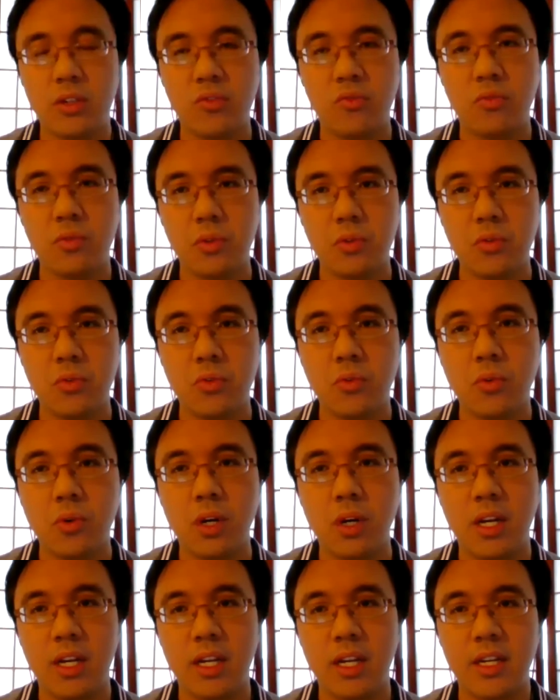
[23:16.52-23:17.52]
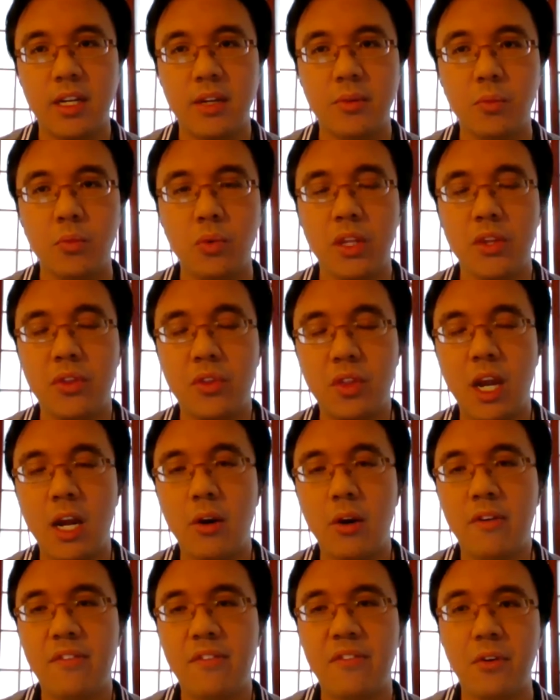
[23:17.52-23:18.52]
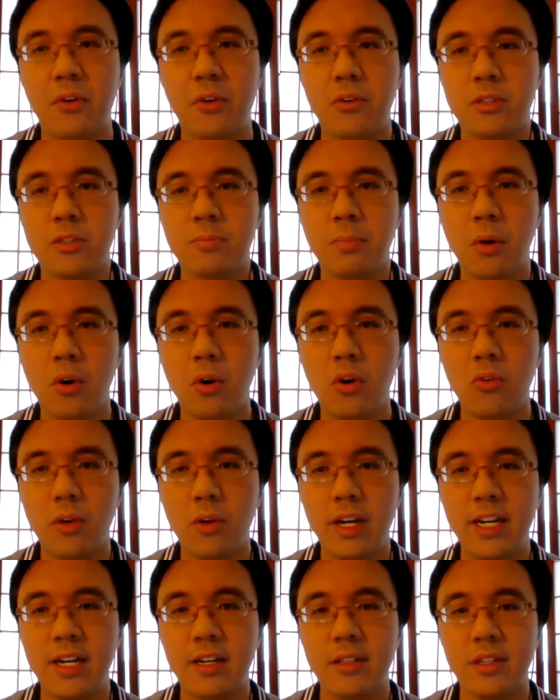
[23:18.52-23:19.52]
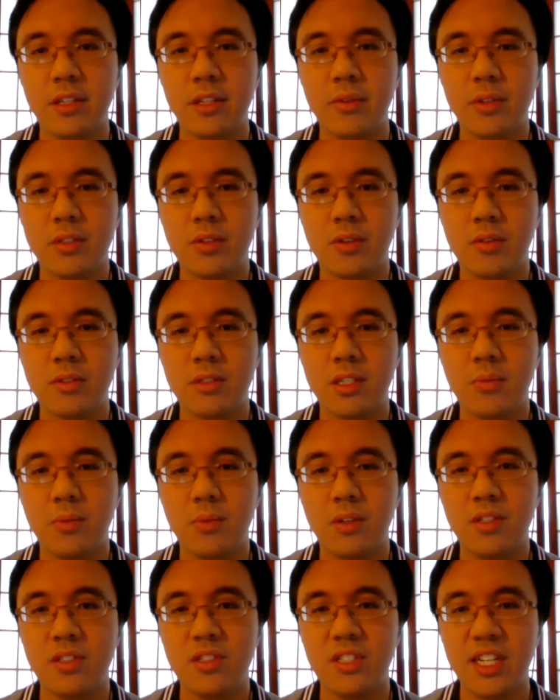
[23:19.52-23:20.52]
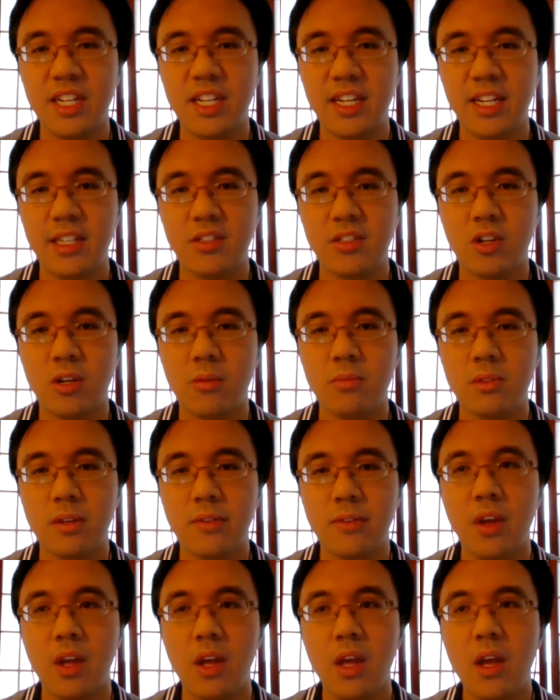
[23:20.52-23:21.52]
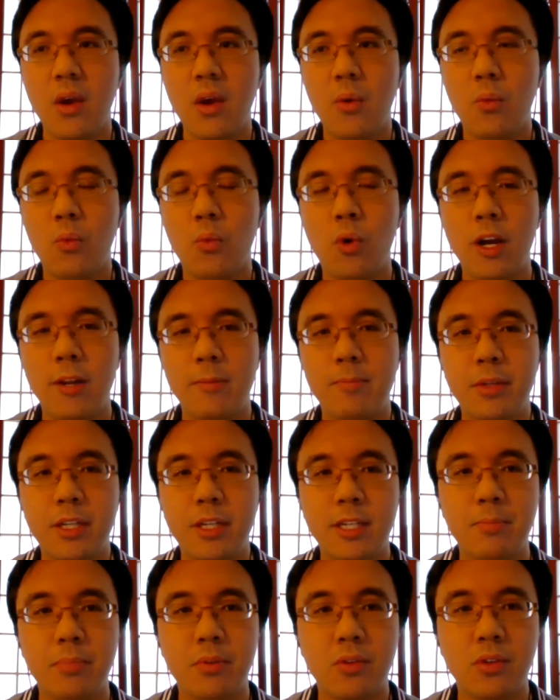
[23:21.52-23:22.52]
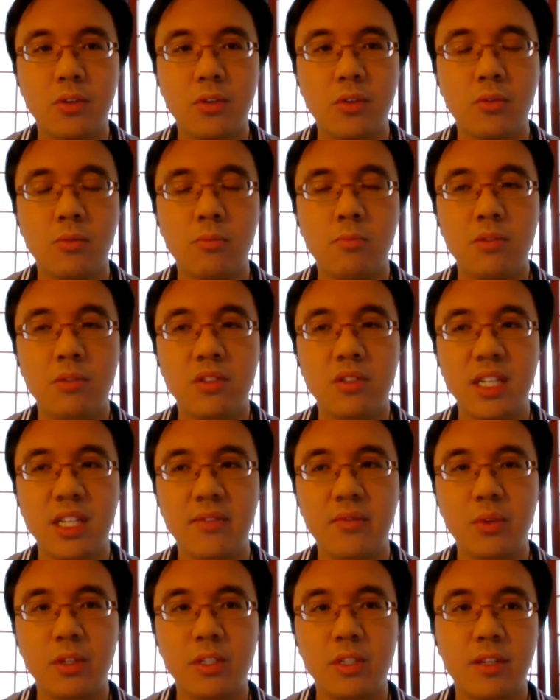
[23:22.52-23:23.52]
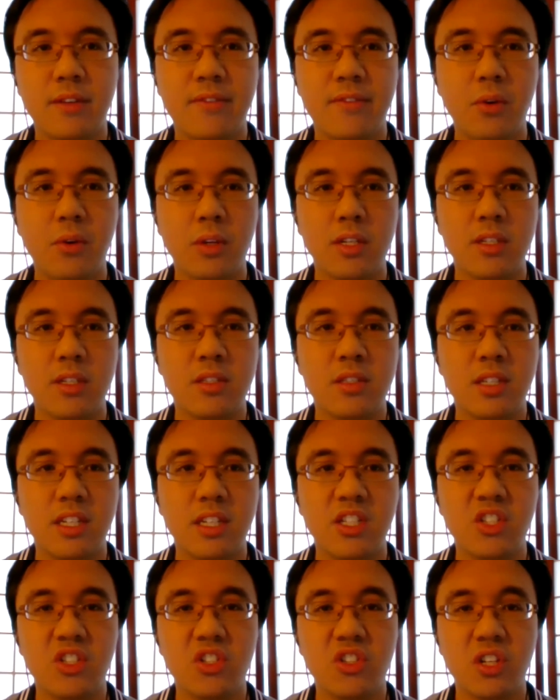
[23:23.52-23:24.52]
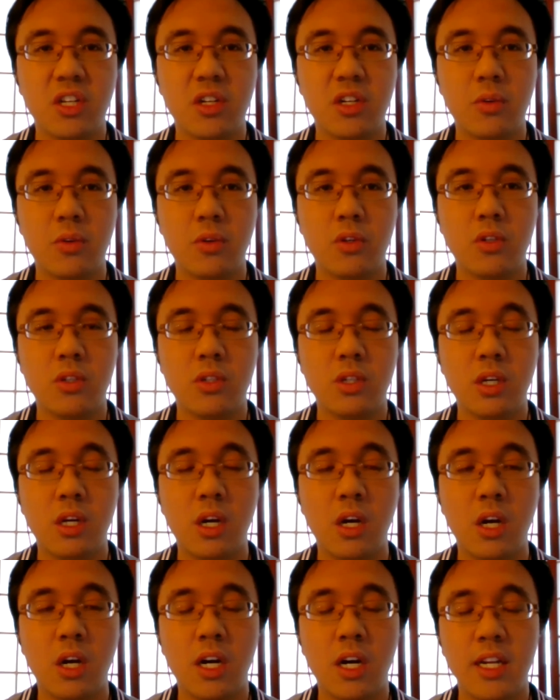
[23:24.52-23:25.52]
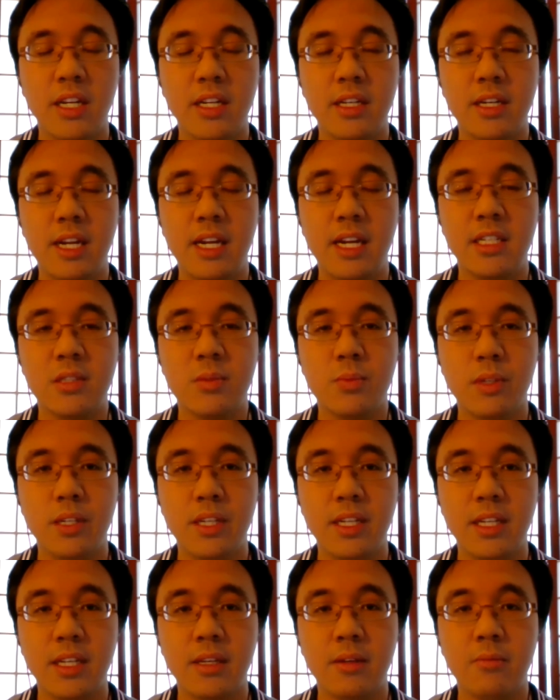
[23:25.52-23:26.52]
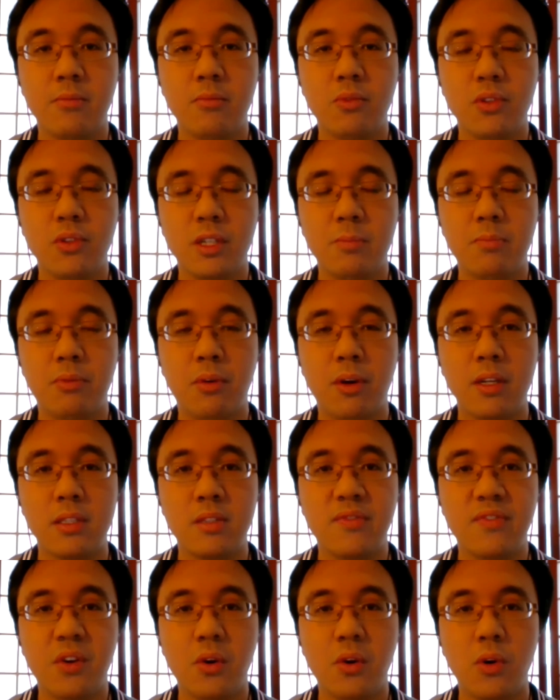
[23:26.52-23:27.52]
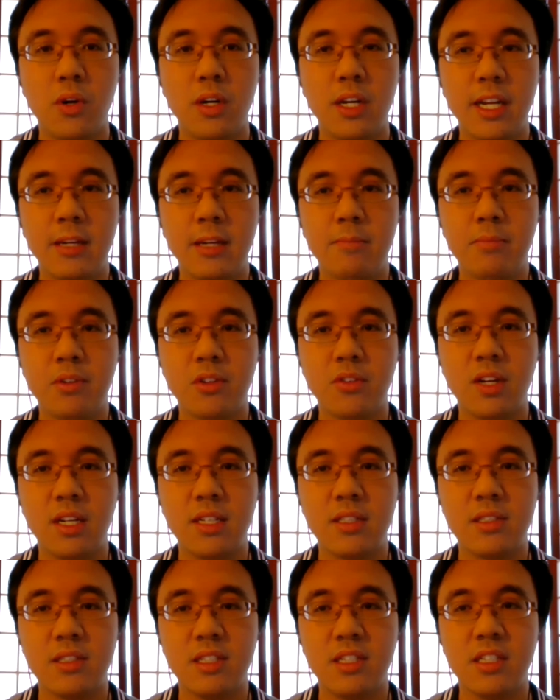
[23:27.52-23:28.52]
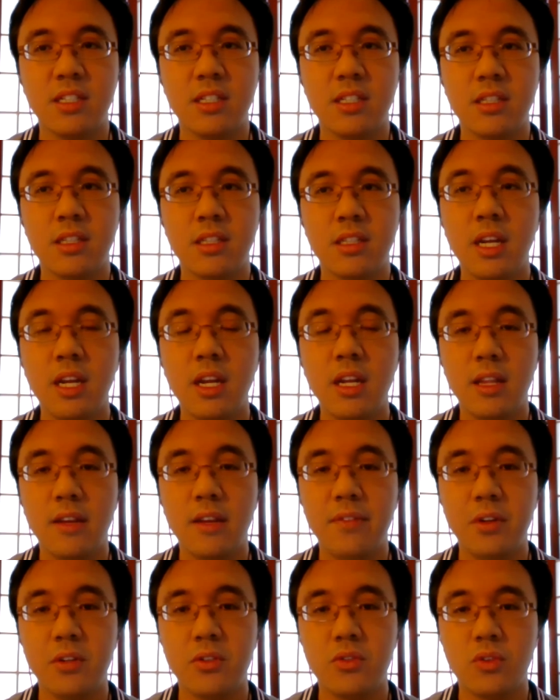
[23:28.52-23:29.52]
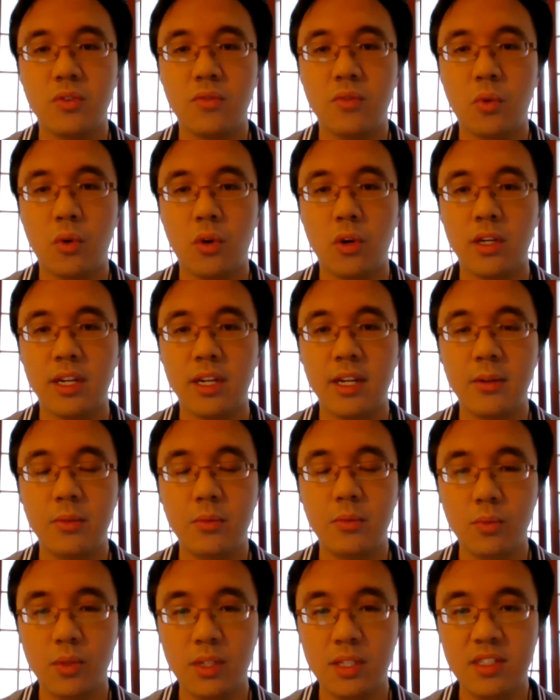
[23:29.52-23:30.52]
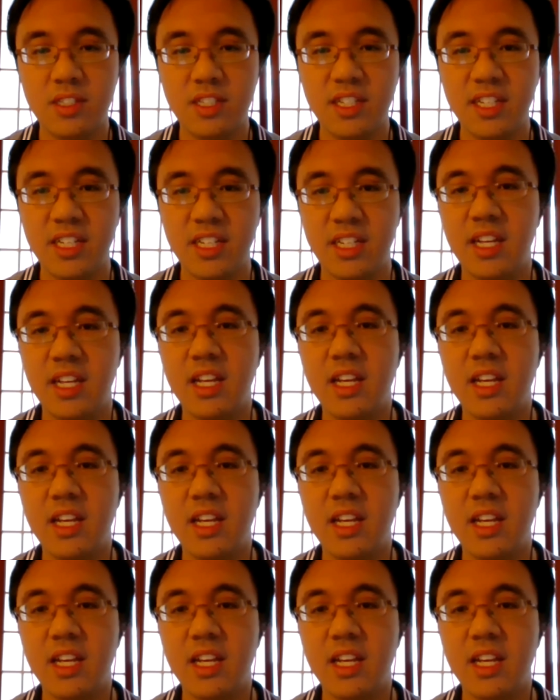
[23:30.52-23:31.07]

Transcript: through with our first poll right now and the results that we're seeing in terms of what people believe we should focus in general on as we really press forward and progress in the future of work. And we see,